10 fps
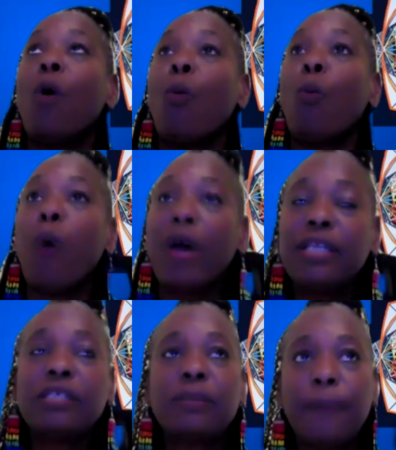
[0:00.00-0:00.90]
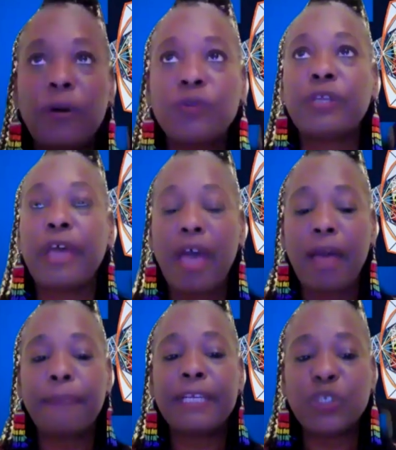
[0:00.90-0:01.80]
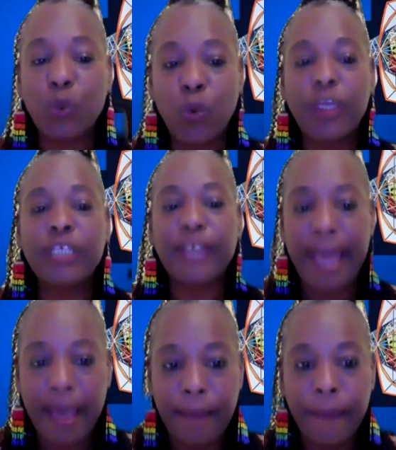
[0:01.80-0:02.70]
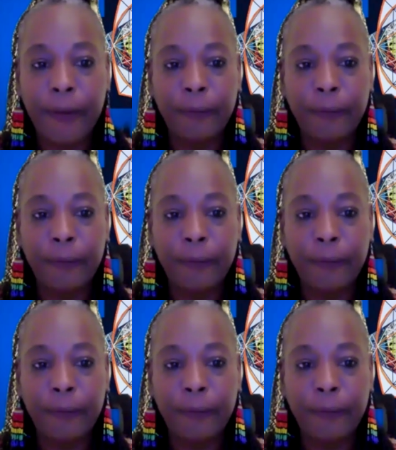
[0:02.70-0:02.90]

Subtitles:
What is supposed to happen is going to happen.